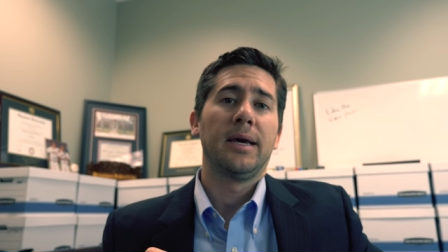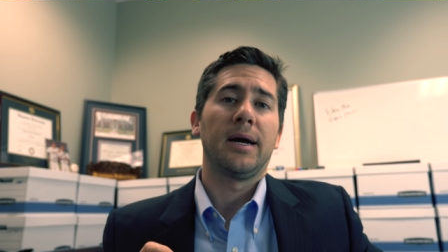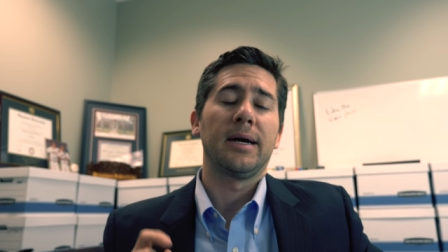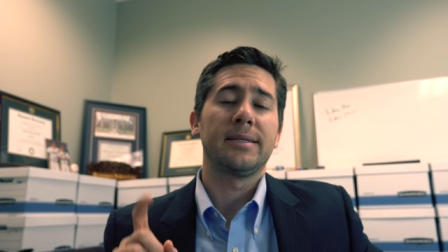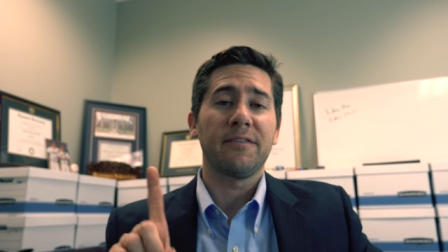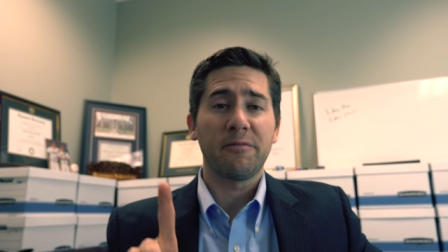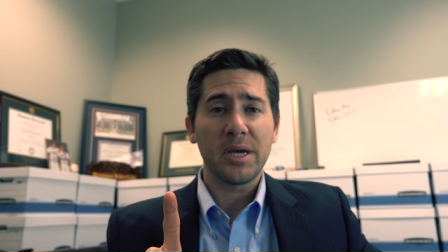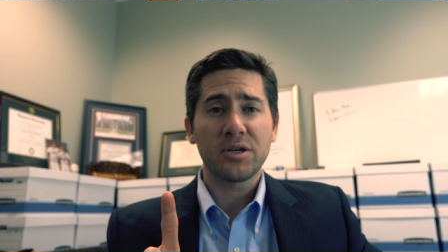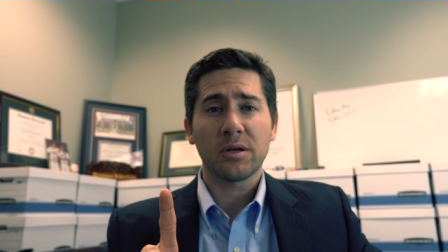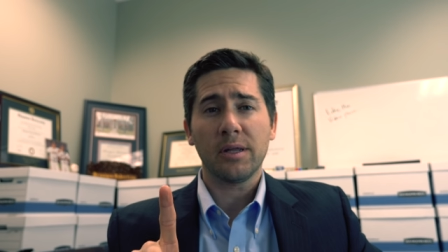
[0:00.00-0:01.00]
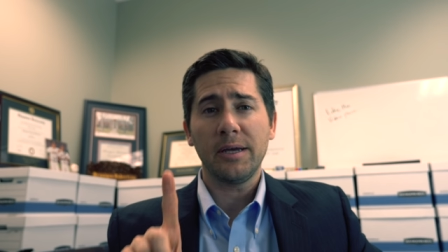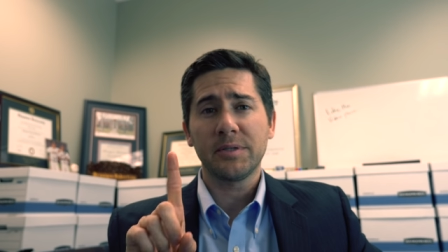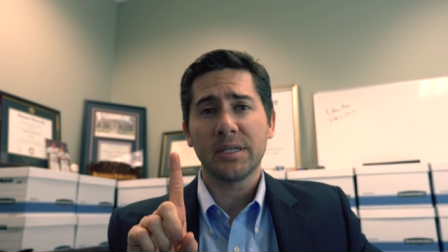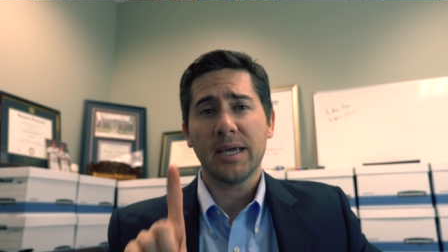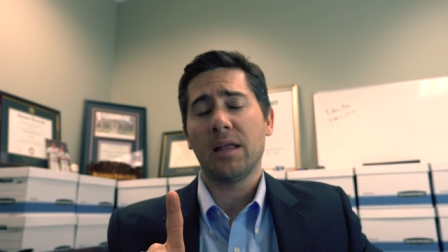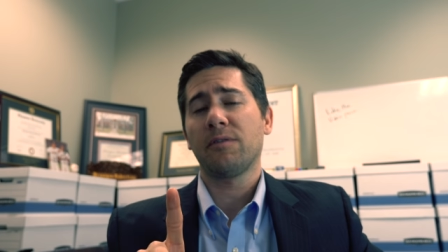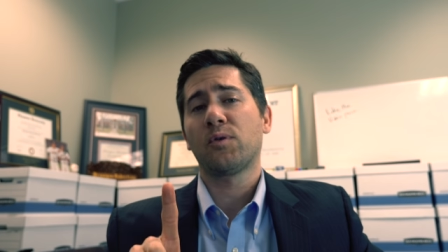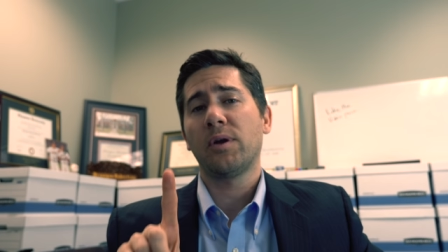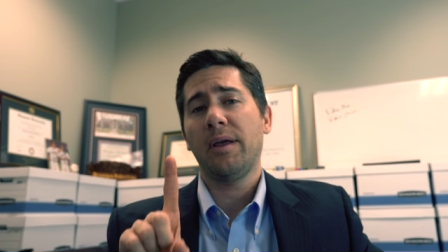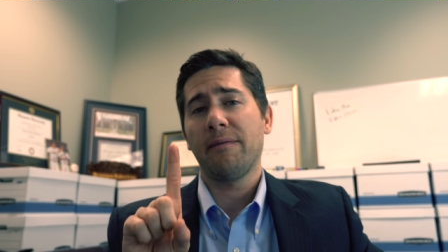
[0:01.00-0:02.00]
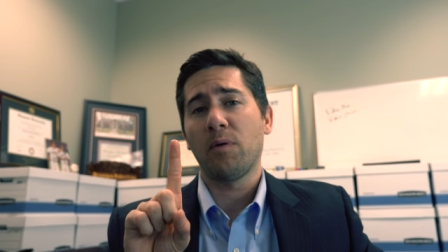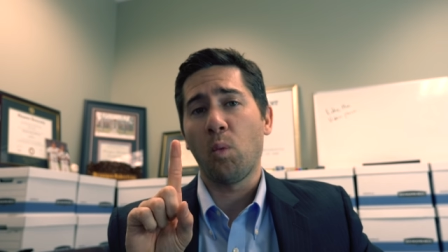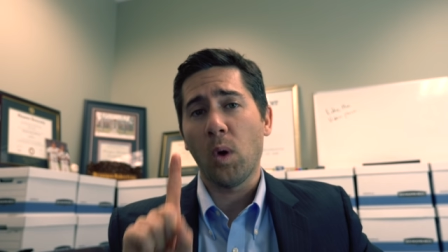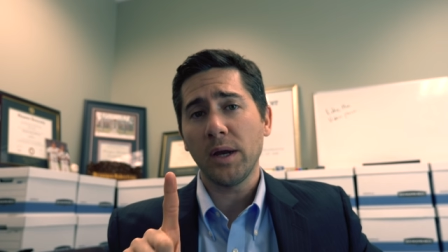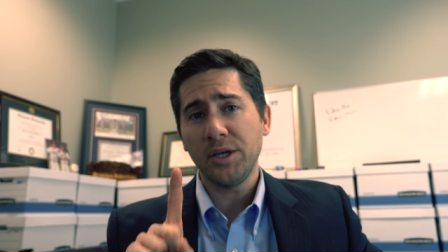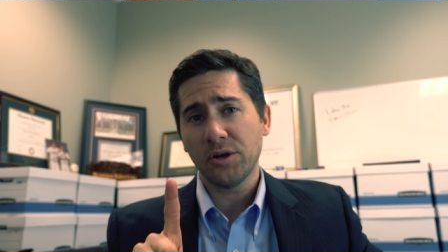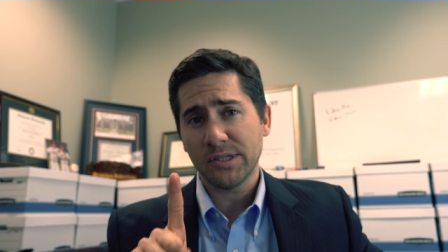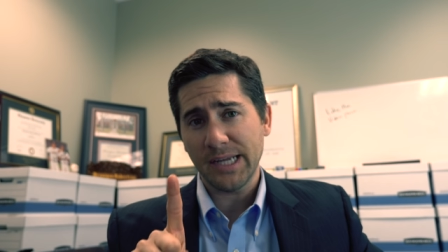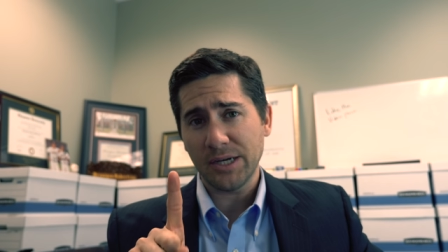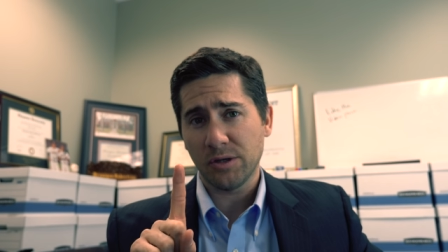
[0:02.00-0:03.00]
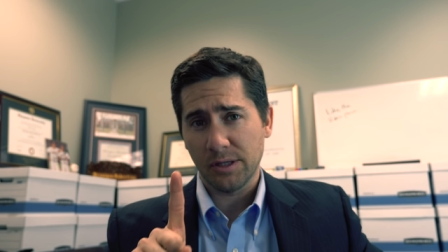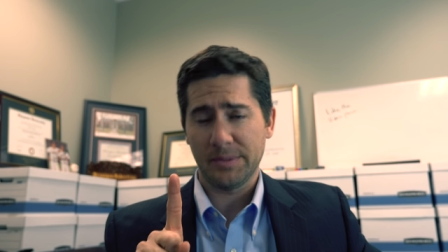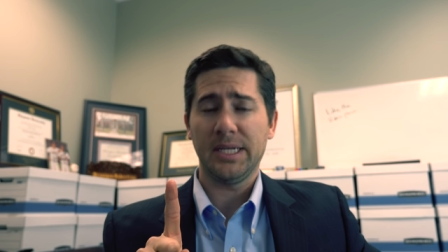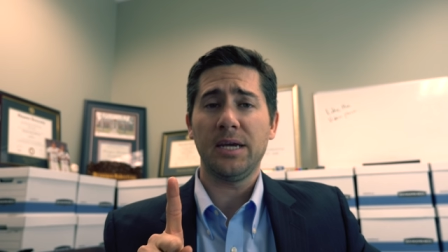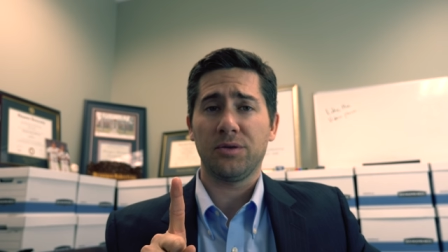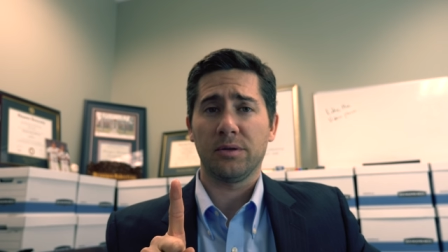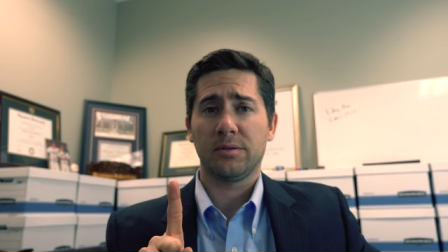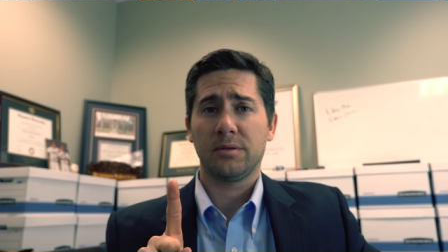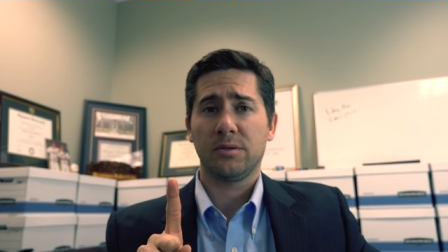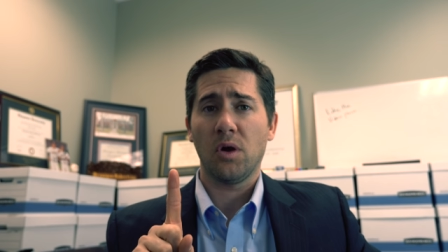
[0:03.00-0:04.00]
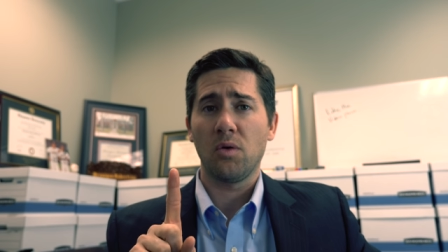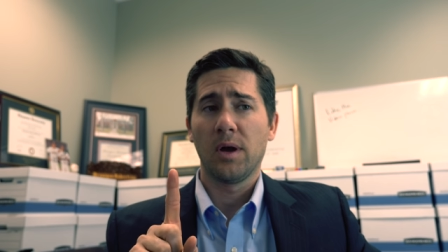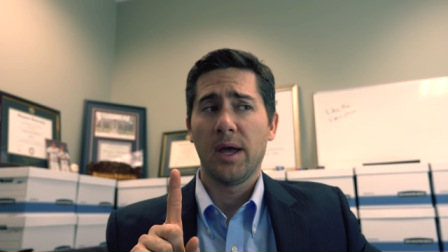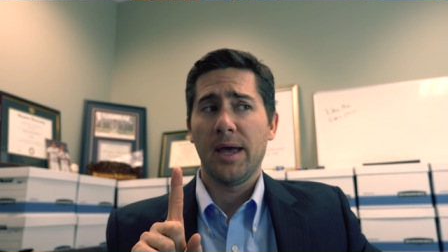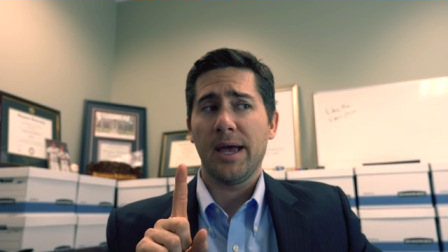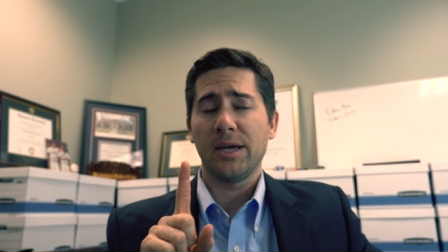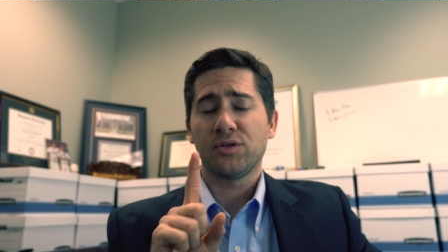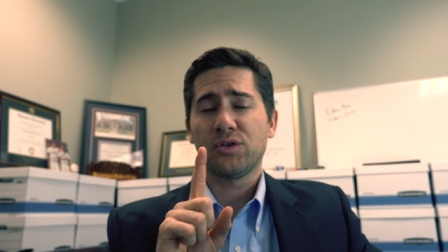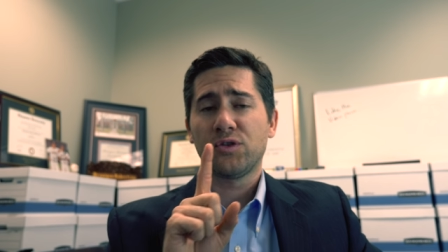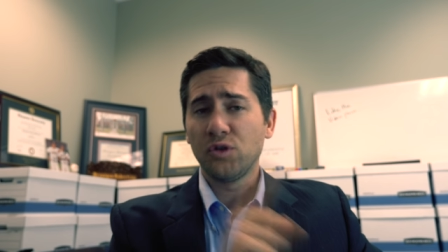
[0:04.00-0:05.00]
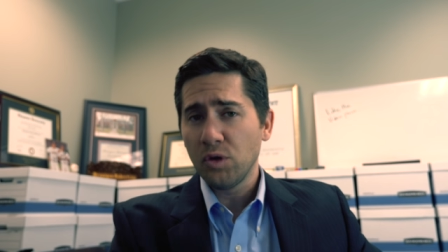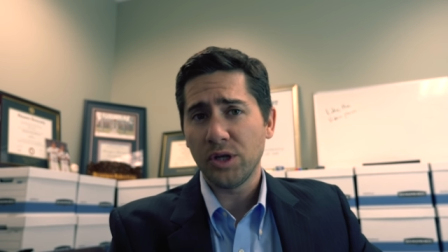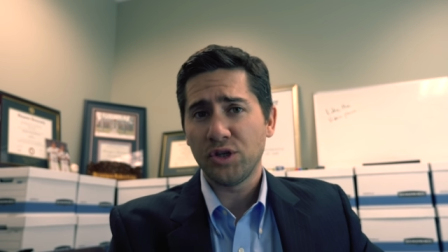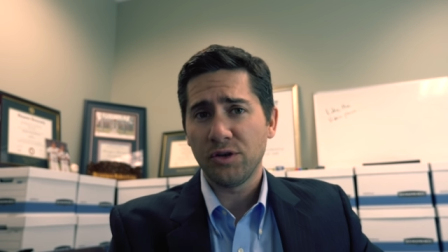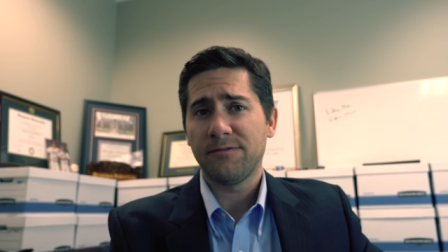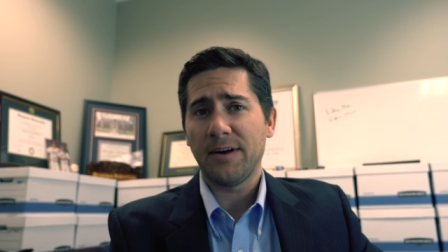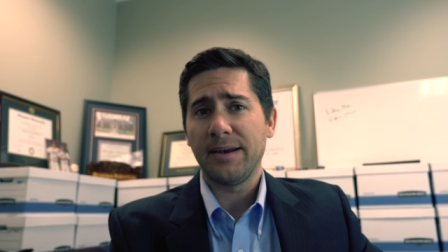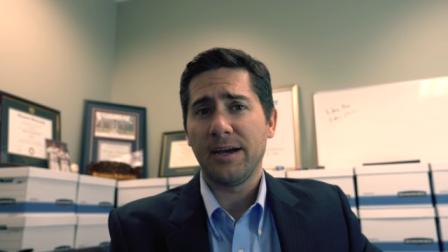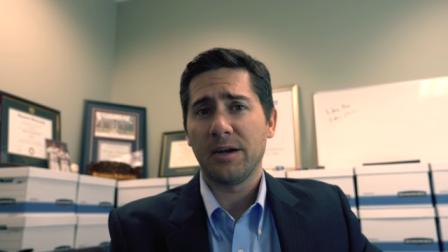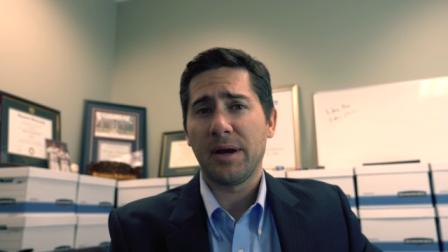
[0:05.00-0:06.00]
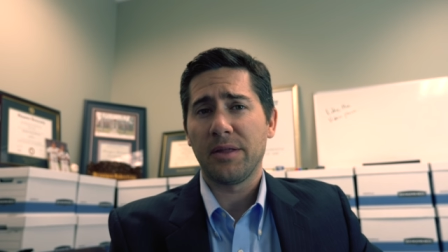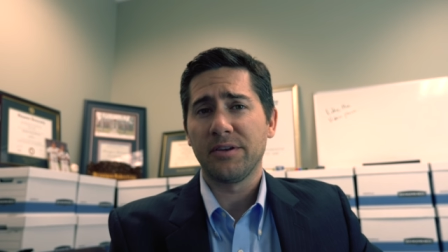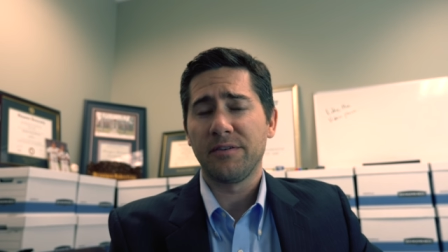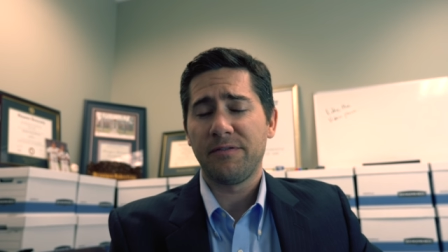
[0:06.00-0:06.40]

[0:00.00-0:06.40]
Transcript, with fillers: Uh, defamation claims in California have a one-year statute of limitations. So as soon as you find out about the